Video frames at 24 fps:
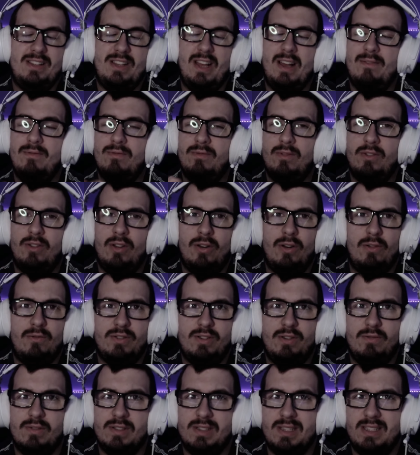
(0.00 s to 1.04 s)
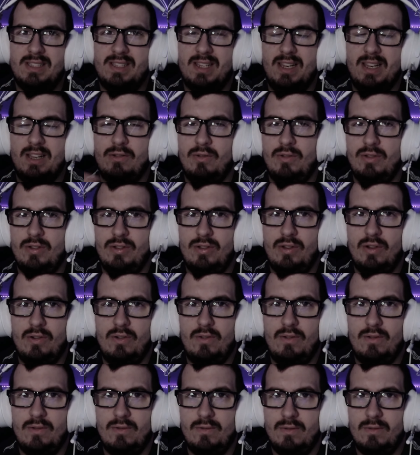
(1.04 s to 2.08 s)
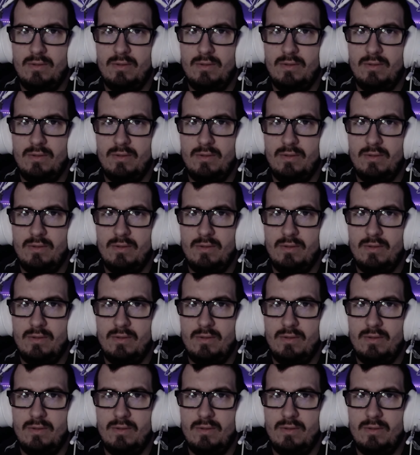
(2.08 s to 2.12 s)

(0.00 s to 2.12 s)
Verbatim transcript: I don't know if she was listening on, or